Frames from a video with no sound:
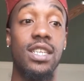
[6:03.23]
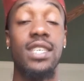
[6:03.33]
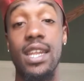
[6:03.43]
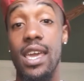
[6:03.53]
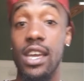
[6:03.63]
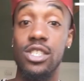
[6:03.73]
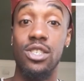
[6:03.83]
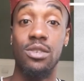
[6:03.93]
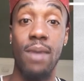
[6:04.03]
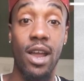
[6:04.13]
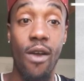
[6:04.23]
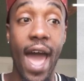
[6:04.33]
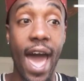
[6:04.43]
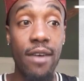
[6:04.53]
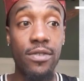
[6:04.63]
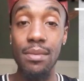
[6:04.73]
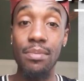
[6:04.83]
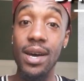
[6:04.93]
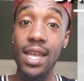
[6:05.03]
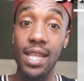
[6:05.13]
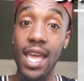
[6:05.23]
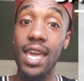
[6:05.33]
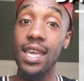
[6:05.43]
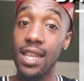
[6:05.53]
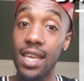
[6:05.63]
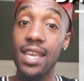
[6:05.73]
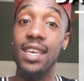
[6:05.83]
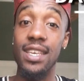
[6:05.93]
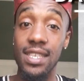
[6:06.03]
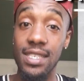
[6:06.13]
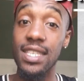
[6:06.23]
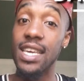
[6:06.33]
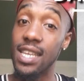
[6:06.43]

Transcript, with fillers: and dedication to my craft. But it